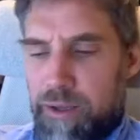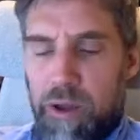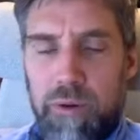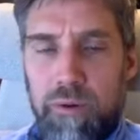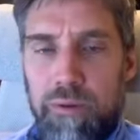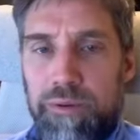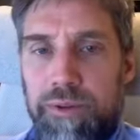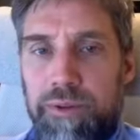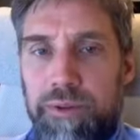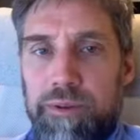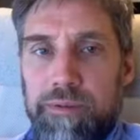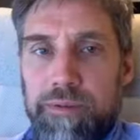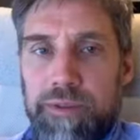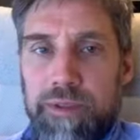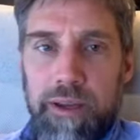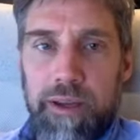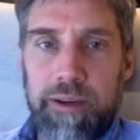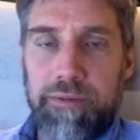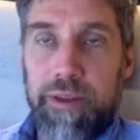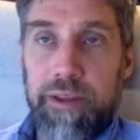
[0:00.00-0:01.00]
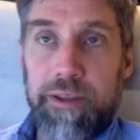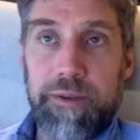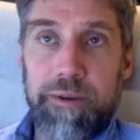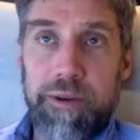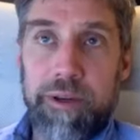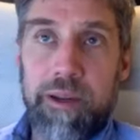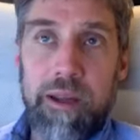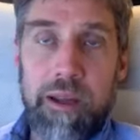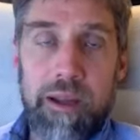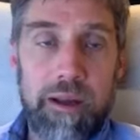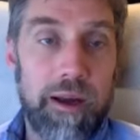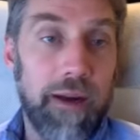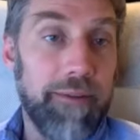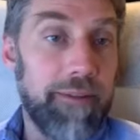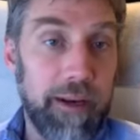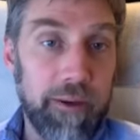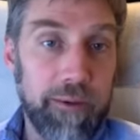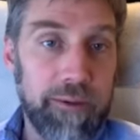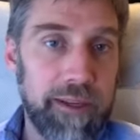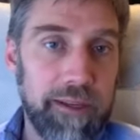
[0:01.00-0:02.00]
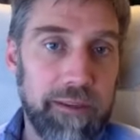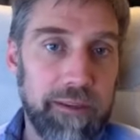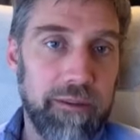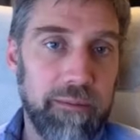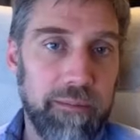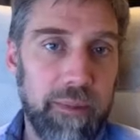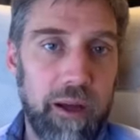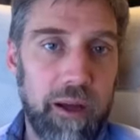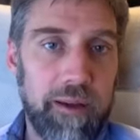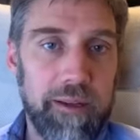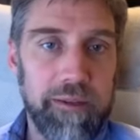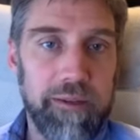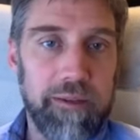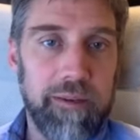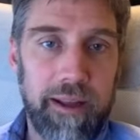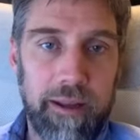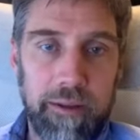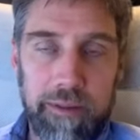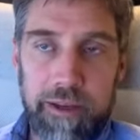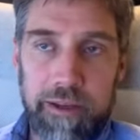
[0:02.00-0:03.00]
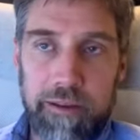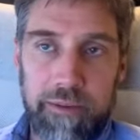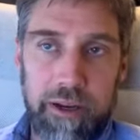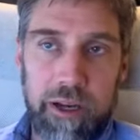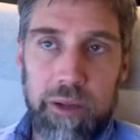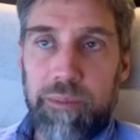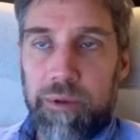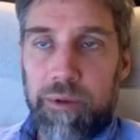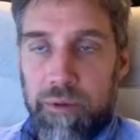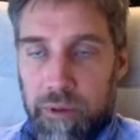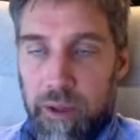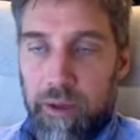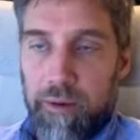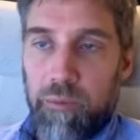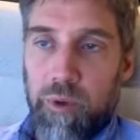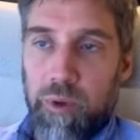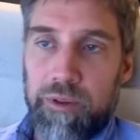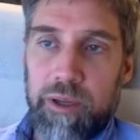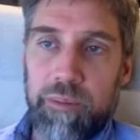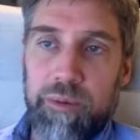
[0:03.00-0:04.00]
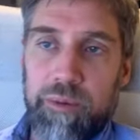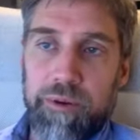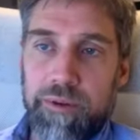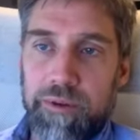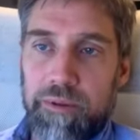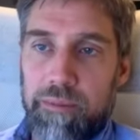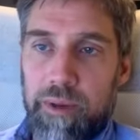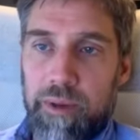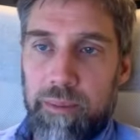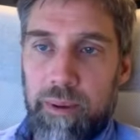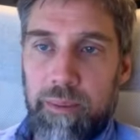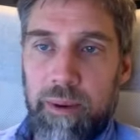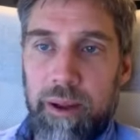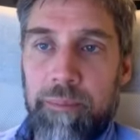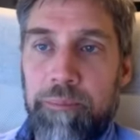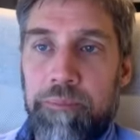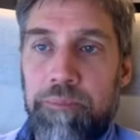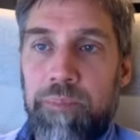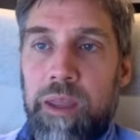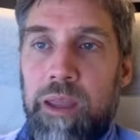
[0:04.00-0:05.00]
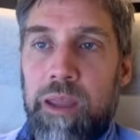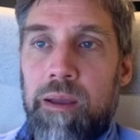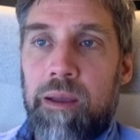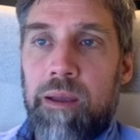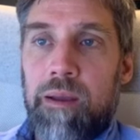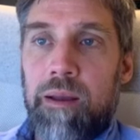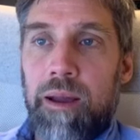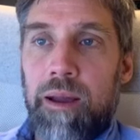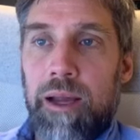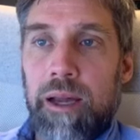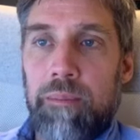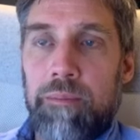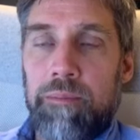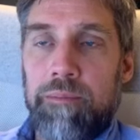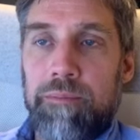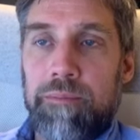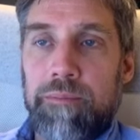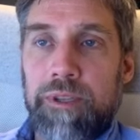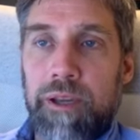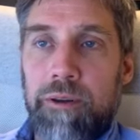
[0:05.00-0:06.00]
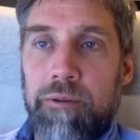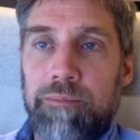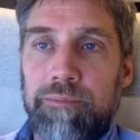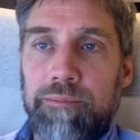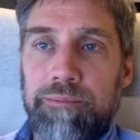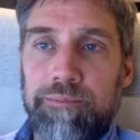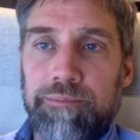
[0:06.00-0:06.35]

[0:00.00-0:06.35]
a whole sort of side of history that looks into markets and how they develop and what they produce and blah, blah, blah. So